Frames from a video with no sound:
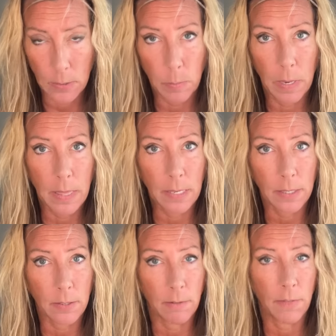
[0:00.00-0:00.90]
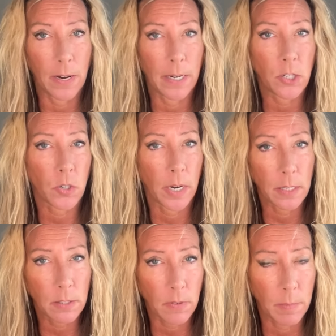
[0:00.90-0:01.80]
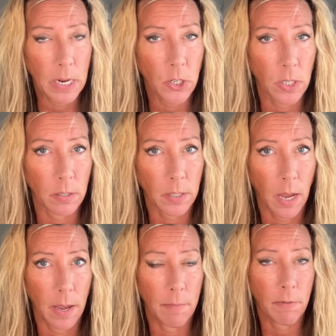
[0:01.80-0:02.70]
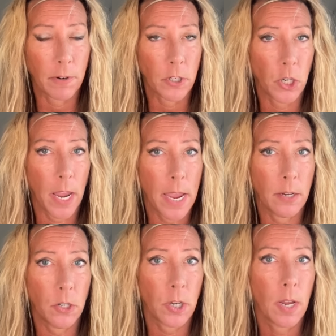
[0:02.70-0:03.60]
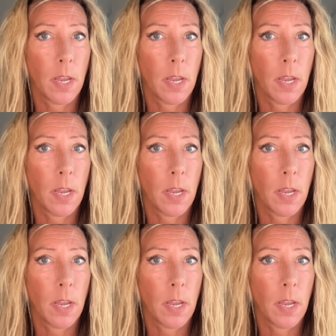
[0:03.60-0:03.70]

but this is a very transformational time for change,